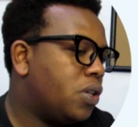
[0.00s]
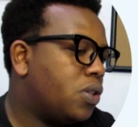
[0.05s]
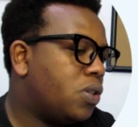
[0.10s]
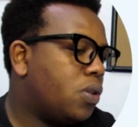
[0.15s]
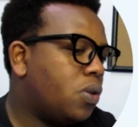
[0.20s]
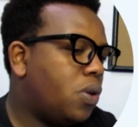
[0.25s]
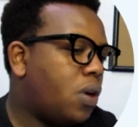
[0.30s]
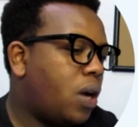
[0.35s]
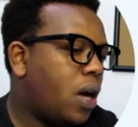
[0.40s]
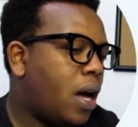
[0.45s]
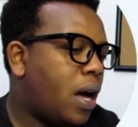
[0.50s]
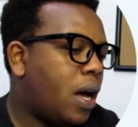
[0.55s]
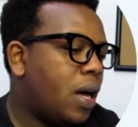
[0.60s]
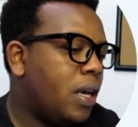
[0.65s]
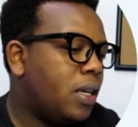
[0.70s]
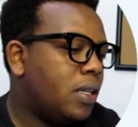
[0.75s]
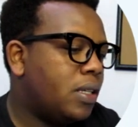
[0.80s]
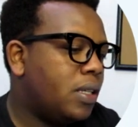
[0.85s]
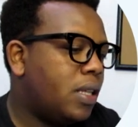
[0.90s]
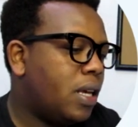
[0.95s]
So
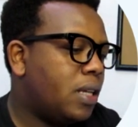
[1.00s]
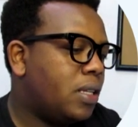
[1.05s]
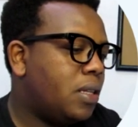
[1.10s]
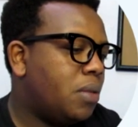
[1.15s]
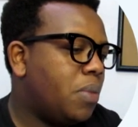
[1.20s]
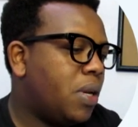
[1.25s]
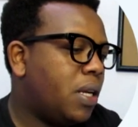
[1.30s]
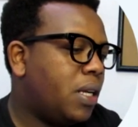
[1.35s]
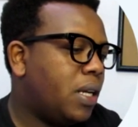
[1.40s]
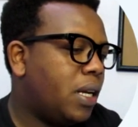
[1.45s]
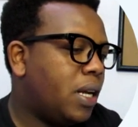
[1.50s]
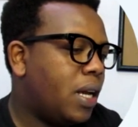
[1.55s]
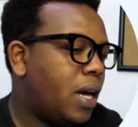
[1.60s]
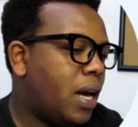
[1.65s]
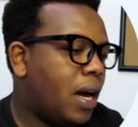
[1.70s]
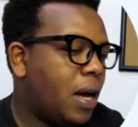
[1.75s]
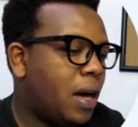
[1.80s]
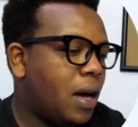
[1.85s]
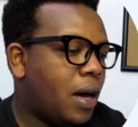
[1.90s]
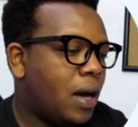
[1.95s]
here's the estimated
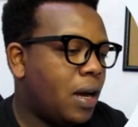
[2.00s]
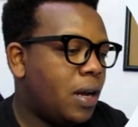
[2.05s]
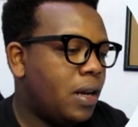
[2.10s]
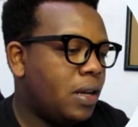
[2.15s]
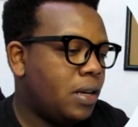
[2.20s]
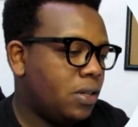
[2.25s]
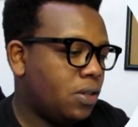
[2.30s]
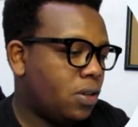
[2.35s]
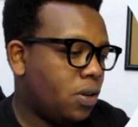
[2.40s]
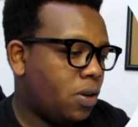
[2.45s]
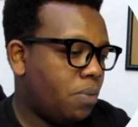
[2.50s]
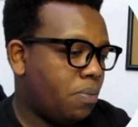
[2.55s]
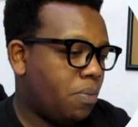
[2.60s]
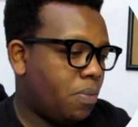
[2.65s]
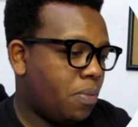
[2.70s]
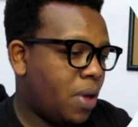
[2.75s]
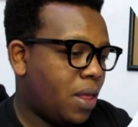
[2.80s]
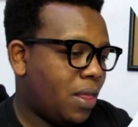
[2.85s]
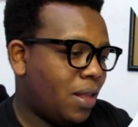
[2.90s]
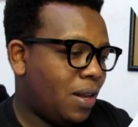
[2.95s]
earnings
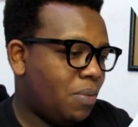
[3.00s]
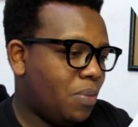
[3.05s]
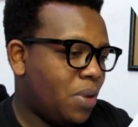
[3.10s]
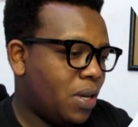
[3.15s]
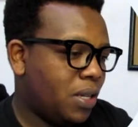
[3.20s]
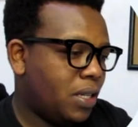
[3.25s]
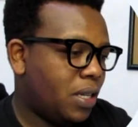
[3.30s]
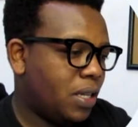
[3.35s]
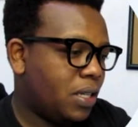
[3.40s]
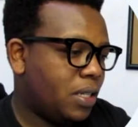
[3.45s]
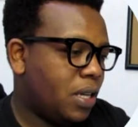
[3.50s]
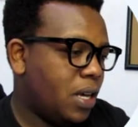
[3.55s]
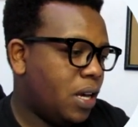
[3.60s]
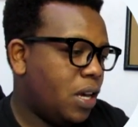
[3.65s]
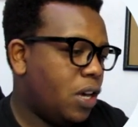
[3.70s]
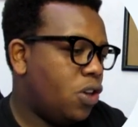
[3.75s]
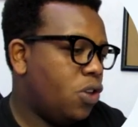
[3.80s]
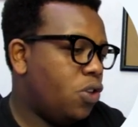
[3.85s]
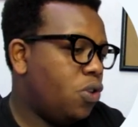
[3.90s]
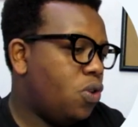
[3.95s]
on monthly
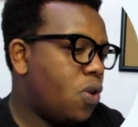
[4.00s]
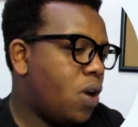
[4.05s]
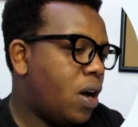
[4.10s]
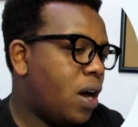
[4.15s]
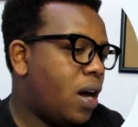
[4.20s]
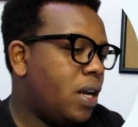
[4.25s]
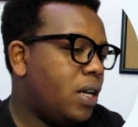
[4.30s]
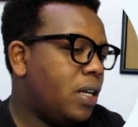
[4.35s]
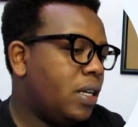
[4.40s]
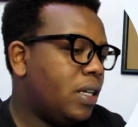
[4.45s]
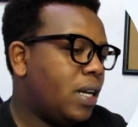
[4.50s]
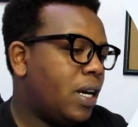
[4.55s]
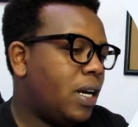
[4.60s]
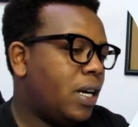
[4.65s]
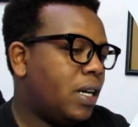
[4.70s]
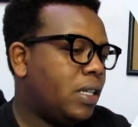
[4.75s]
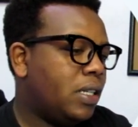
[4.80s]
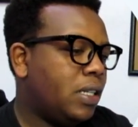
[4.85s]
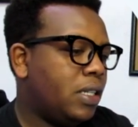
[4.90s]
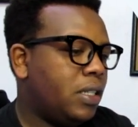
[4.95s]
basis. Your earning
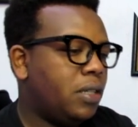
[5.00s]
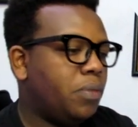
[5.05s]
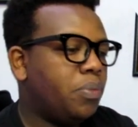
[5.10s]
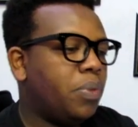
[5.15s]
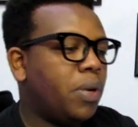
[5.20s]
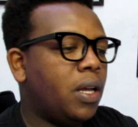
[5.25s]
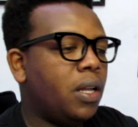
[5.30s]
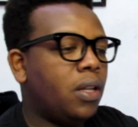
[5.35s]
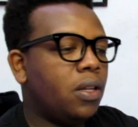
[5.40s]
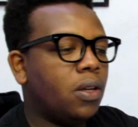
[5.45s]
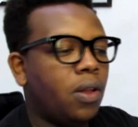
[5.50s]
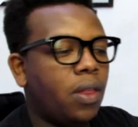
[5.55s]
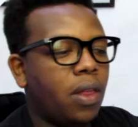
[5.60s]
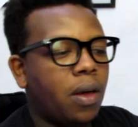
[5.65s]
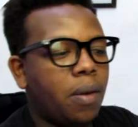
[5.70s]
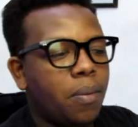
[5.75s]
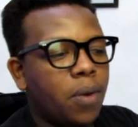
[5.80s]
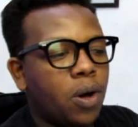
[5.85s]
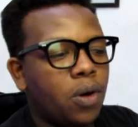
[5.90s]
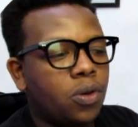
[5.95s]
directly depends on
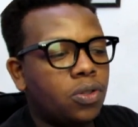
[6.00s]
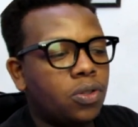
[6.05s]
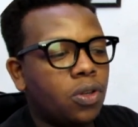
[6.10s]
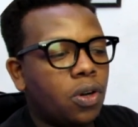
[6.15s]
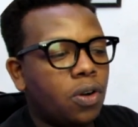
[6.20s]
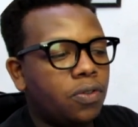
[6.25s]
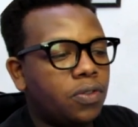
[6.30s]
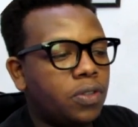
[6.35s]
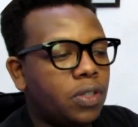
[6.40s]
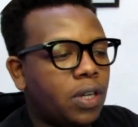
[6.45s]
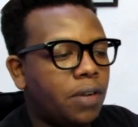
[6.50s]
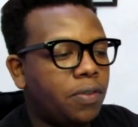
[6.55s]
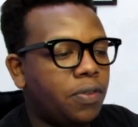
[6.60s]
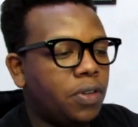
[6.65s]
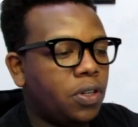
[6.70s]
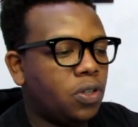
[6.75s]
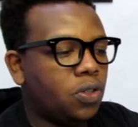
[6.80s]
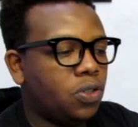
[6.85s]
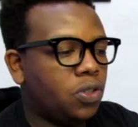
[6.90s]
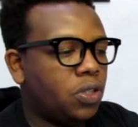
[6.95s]
the amount of
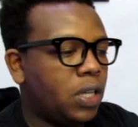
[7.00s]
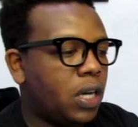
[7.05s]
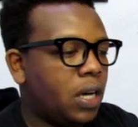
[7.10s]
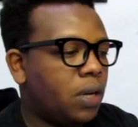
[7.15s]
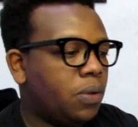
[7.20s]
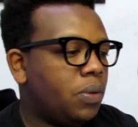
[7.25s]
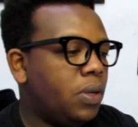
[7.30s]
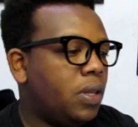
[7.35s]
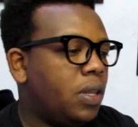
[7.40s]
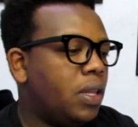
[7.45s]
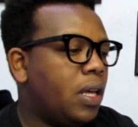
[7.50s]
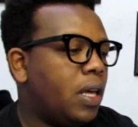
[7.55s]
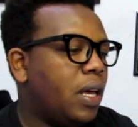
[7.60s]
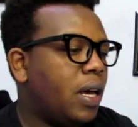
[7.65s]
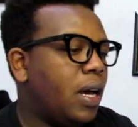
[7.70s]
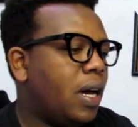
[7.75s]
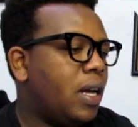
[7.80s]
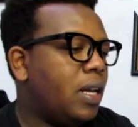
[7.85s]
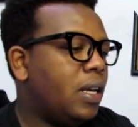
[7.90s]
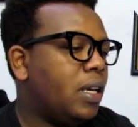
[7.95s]
traffic you share with
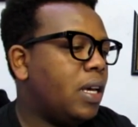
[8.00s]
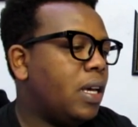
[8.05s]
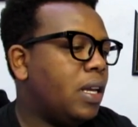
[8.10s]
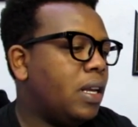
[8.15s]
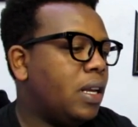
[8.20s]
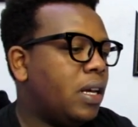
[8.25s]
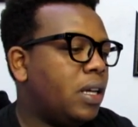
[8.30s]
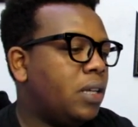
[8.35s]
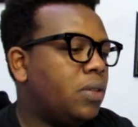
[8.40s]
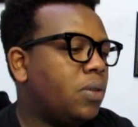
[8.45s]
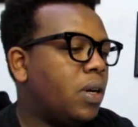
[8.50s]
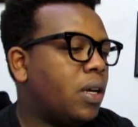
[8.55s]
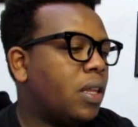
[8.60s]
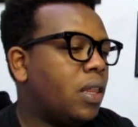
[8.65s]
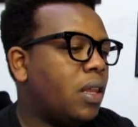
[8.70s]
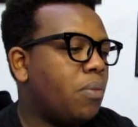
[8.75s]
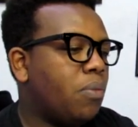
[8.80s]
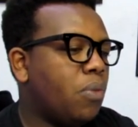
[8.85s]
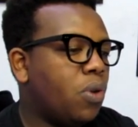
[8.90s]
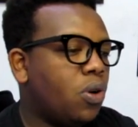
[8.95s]
Honey Gain network.
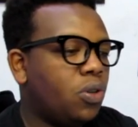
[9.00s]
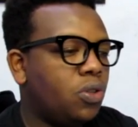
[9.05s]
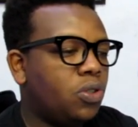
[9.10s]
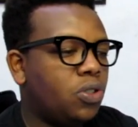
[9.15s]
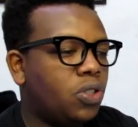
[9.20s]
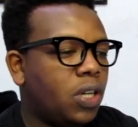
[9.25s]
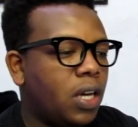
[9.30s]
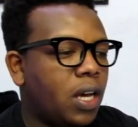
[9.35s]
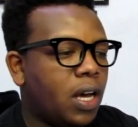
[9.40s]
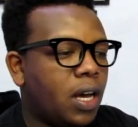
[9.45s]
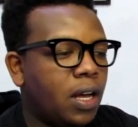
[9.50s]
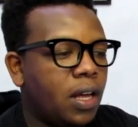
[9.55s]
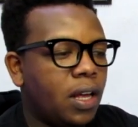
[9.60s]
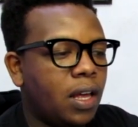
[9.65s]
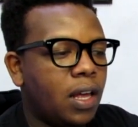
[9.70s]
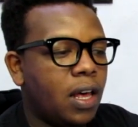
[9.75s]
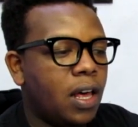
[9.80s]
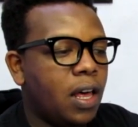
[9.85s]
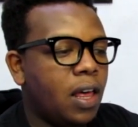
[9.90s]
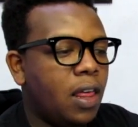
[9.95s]
The more you share,
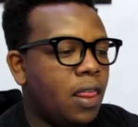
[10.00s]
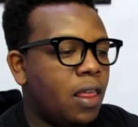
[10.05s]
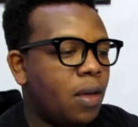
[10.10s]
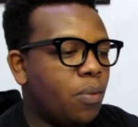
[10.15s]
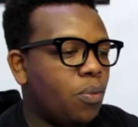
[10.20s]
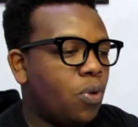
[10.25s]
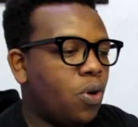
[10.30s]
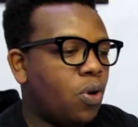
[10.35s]
the